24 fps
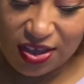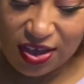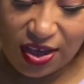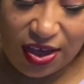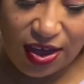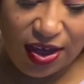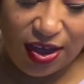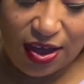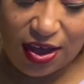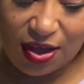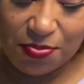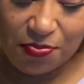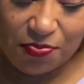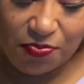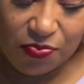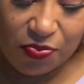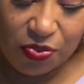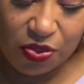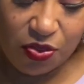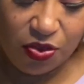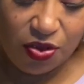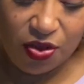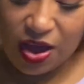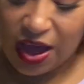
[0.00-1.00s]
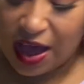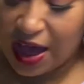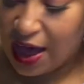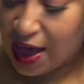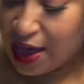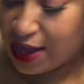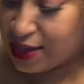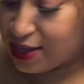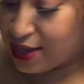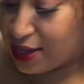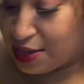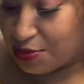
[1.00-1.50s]

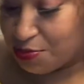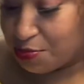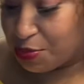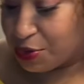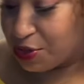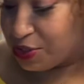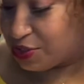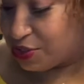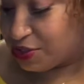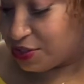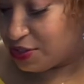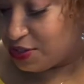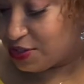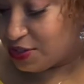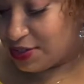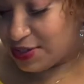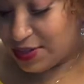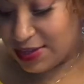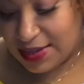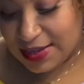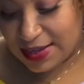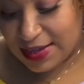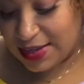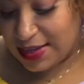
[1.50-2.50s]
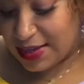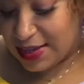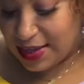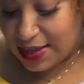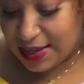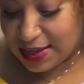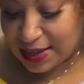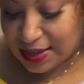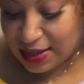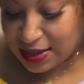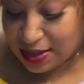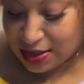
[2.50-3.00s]
hot and buttered
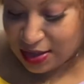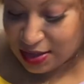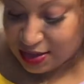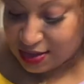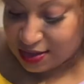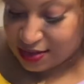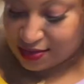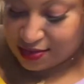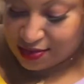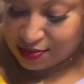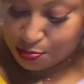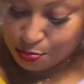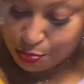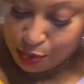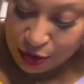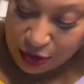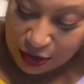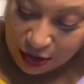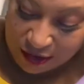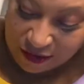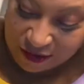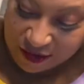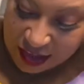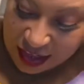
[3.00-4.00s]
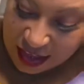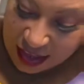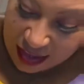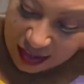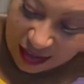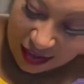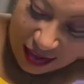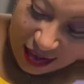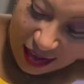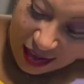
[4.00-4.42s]
is perfect.